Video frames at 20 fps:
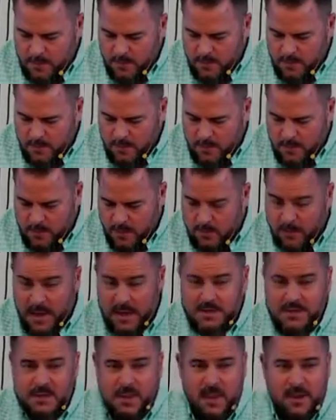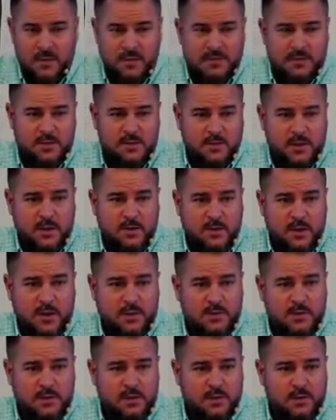on our best day, we still need a
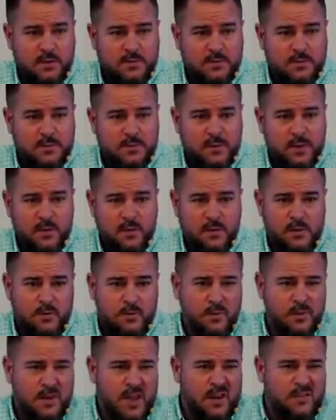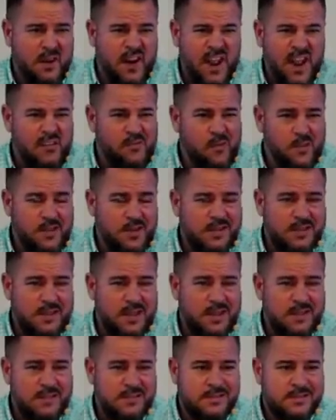rescuer. We, we, will never have what it
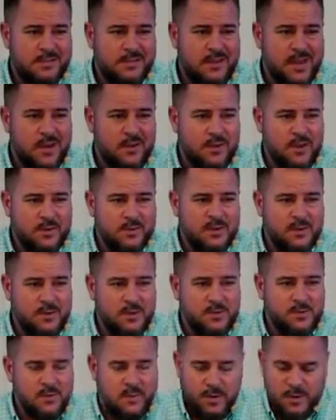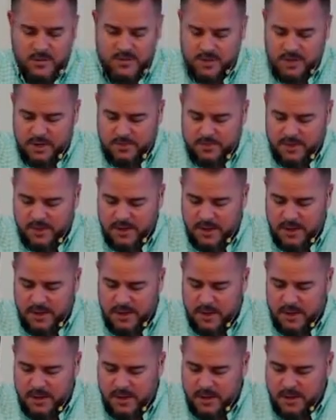takes to kind of rescue us from our drift.
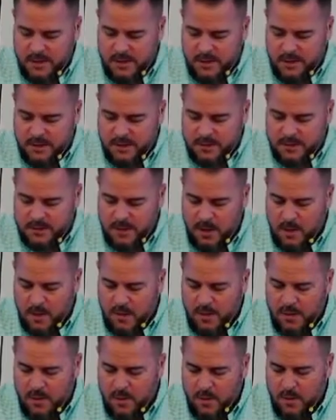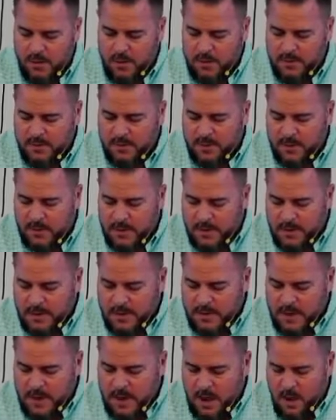So, I want to I want to
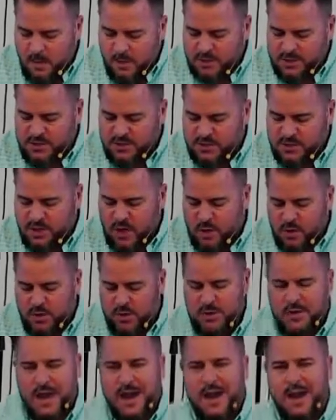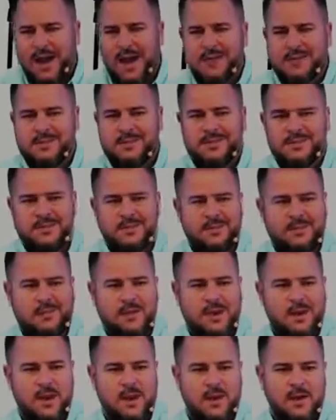I want to show you guys
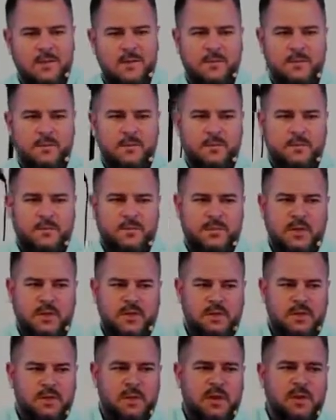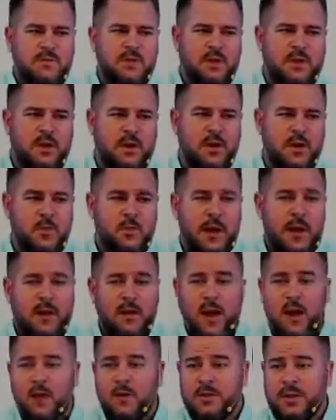uh, a two minute video about
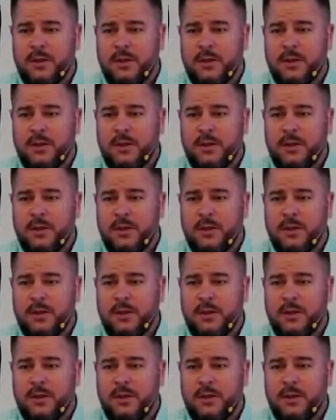Aldi.